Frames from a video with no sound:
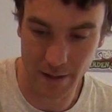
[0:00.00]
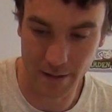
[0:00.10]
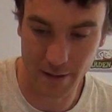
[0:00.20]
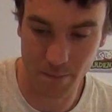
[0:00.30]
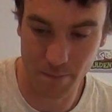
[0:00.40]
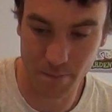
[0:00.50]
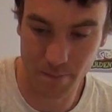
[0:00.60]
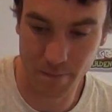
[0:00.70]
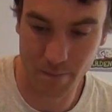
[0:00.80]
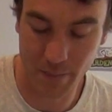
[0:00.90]
is the
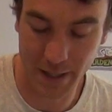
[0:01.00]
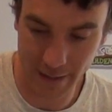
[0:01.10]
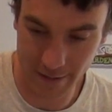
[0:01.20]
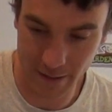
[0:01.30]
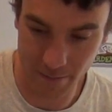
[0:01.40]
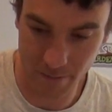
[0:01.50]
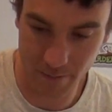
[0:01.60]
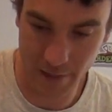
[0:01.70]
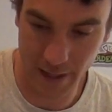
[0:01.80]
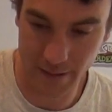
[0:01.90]
potassium
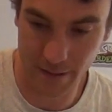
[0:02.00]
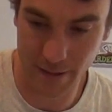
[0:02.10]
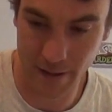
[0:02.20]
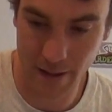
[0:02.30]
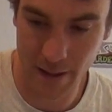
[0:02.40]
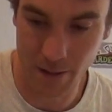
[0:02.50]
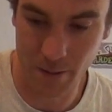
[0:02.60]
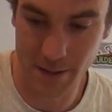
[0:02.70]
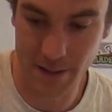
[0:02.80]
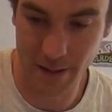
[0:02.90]
test,
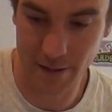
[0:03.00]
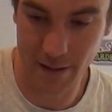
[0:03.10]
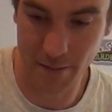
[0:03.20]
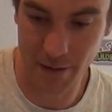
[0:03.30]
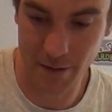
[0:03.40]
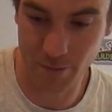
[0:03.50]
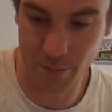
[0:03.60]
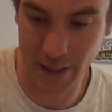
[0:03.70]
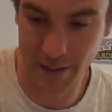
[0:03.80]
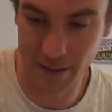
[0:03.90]
which tests the amount of
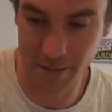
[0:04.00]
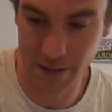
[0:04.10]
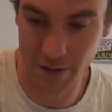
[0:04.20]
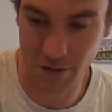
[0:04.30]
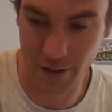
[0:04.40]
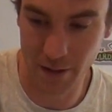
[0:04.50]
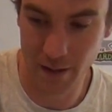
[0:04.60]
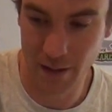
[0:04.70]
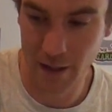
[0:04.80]
potassium in your soil.